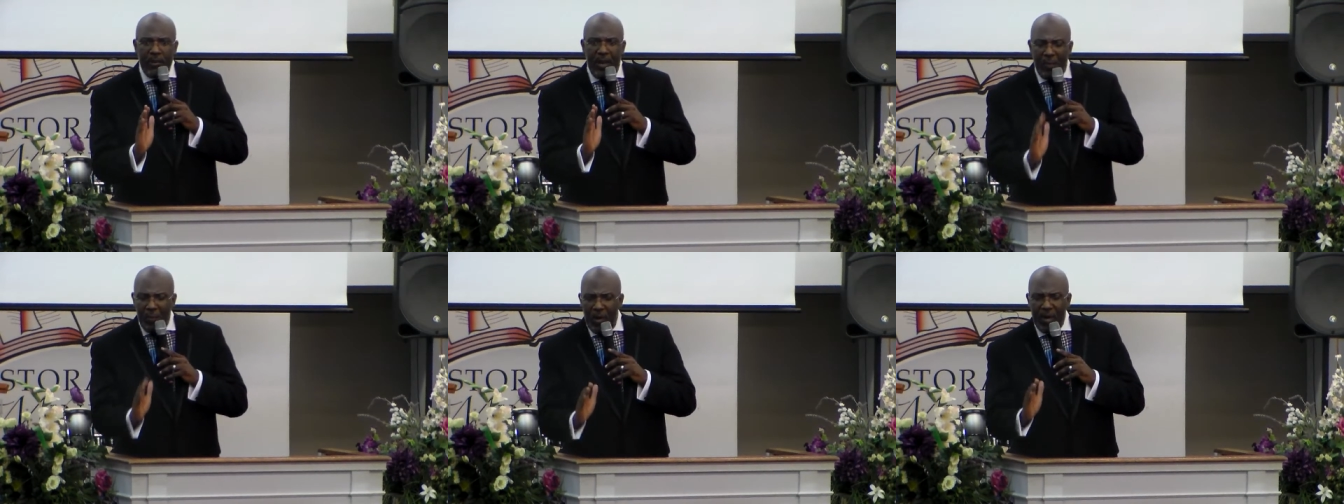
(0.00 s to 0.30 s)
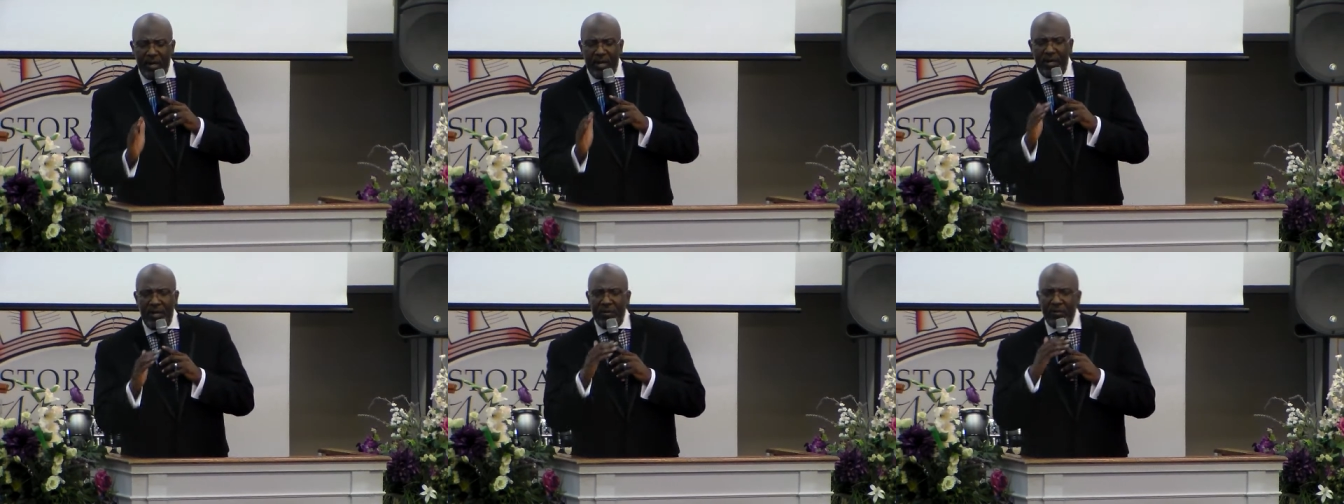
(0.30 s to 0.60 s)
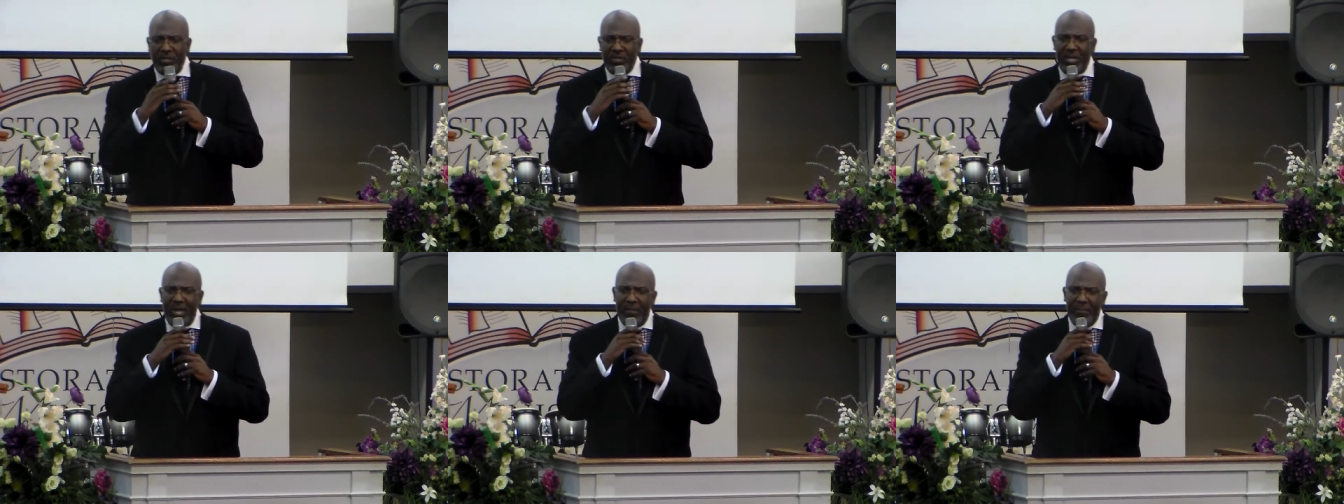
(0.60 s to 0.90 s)
I'm working
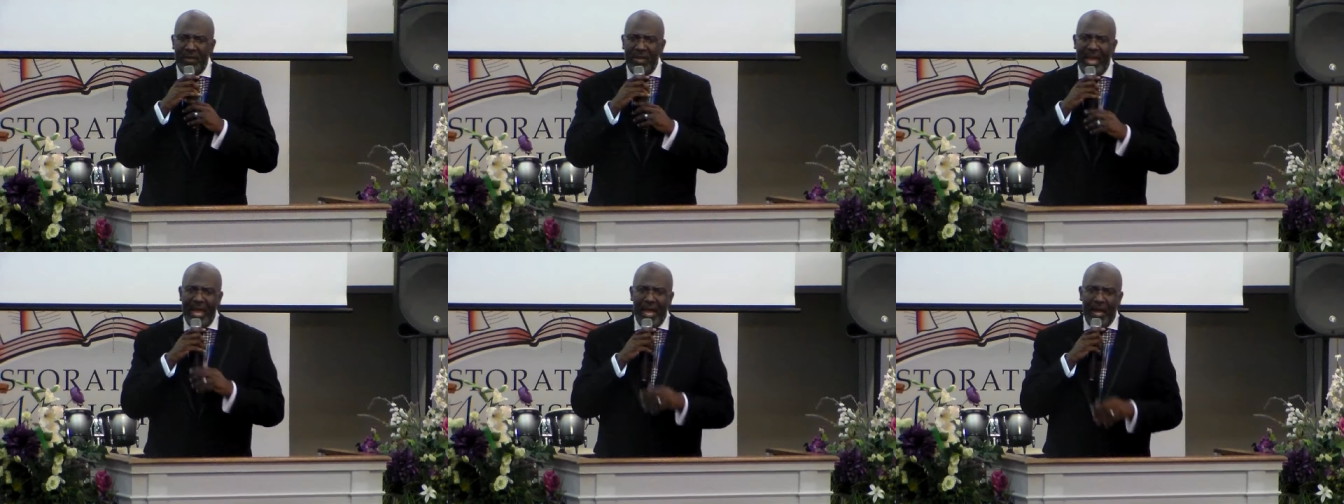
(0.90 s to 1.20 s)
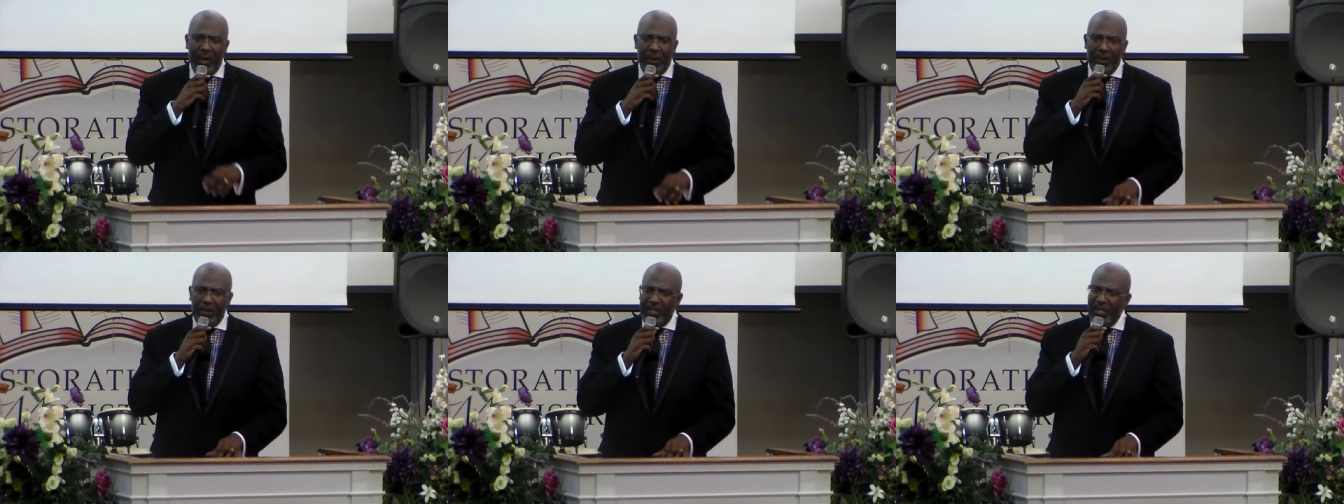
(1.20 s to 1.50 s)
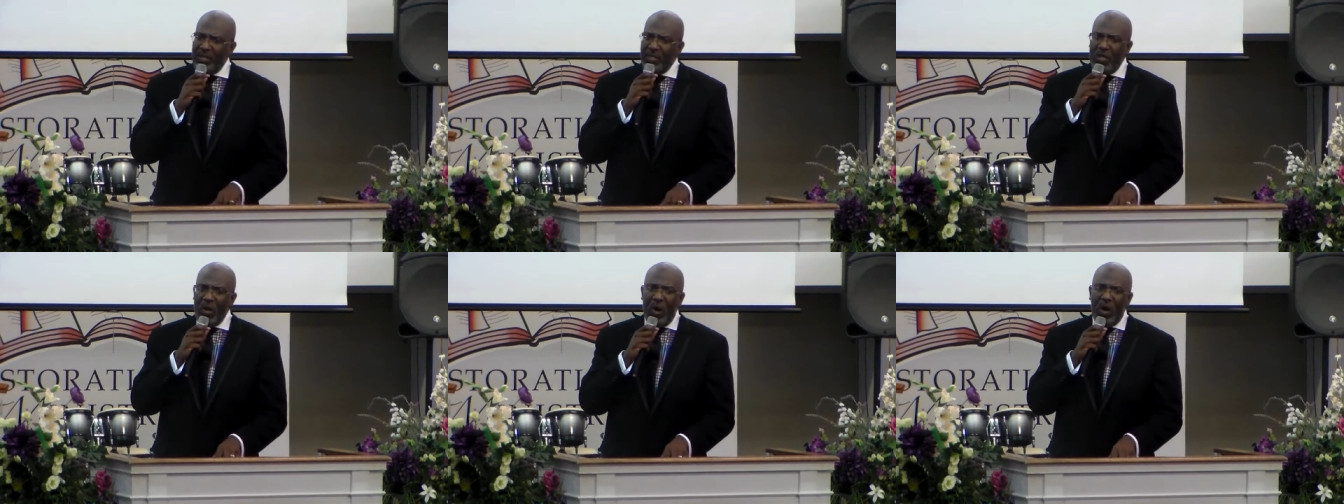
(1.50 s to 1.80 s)
on something now.
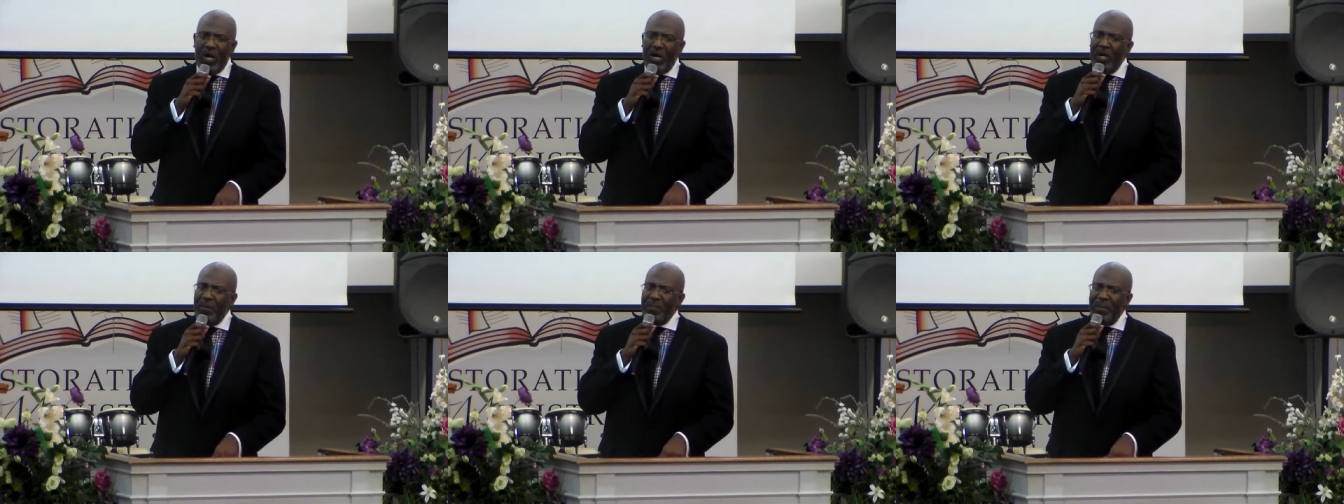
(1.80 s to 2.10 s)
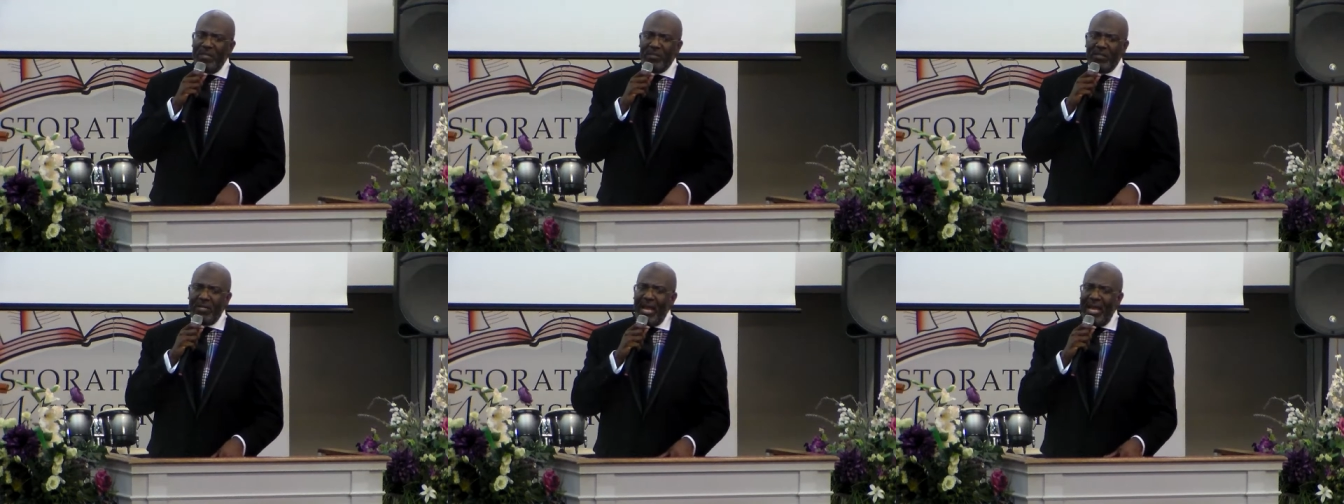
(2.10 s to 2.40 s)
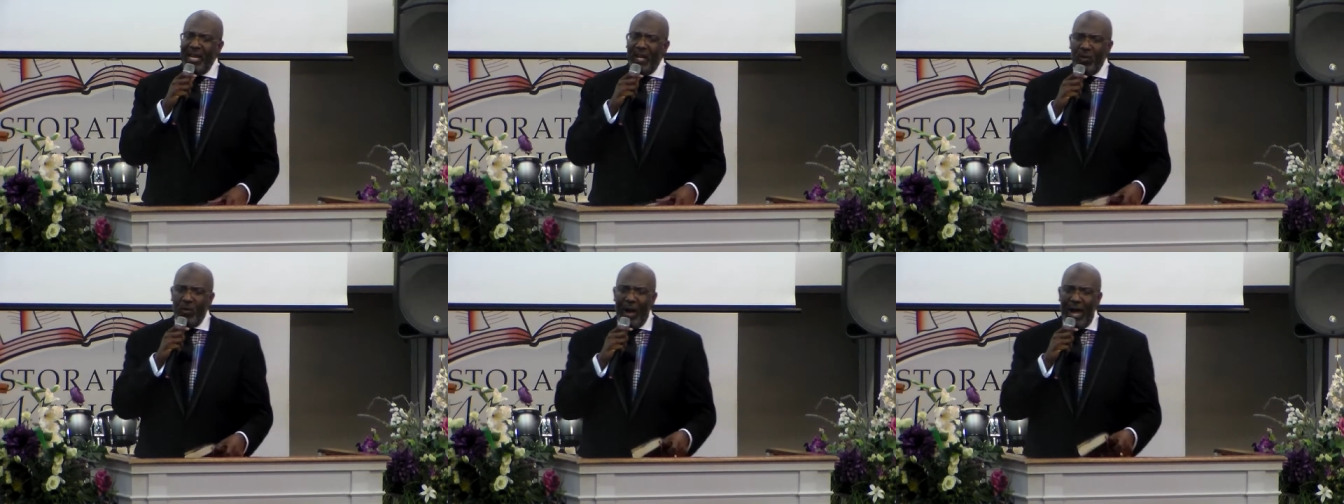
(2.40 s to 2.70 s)
The door could be
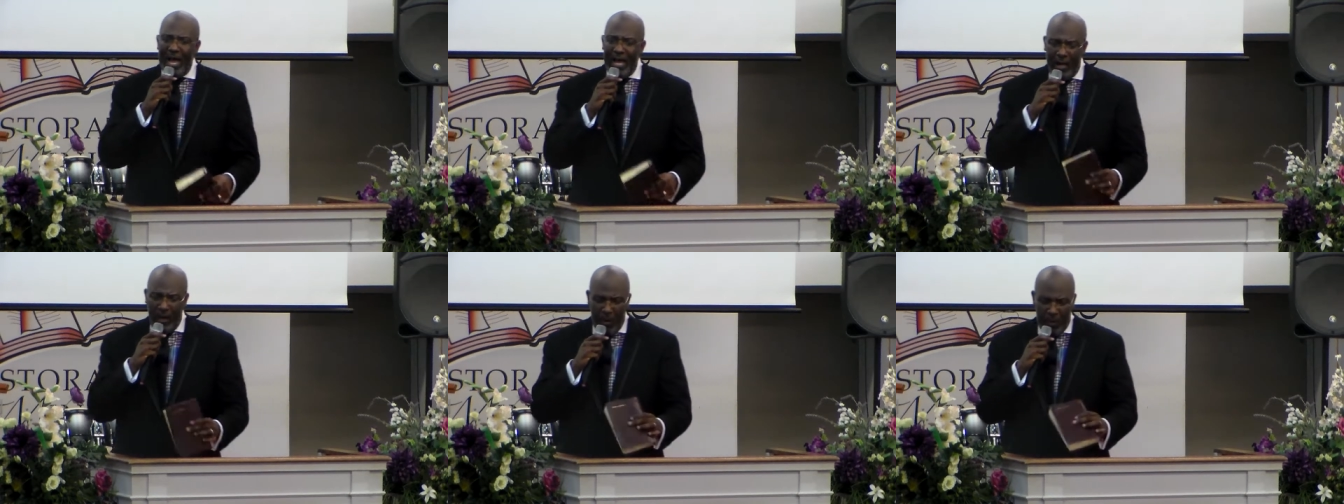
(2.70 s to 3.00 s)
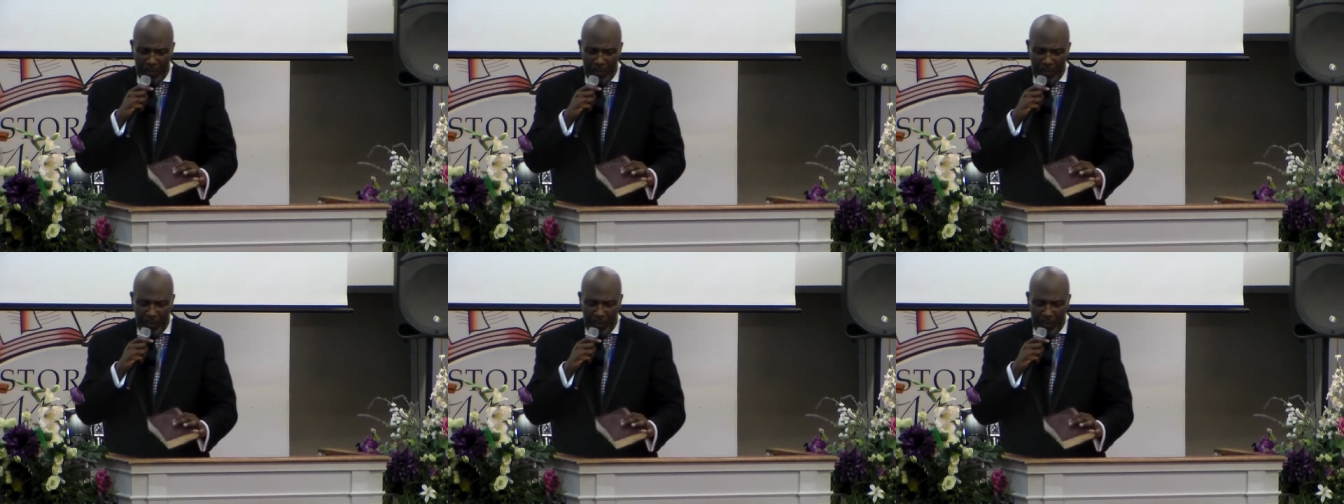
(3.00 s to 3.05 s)
standing wide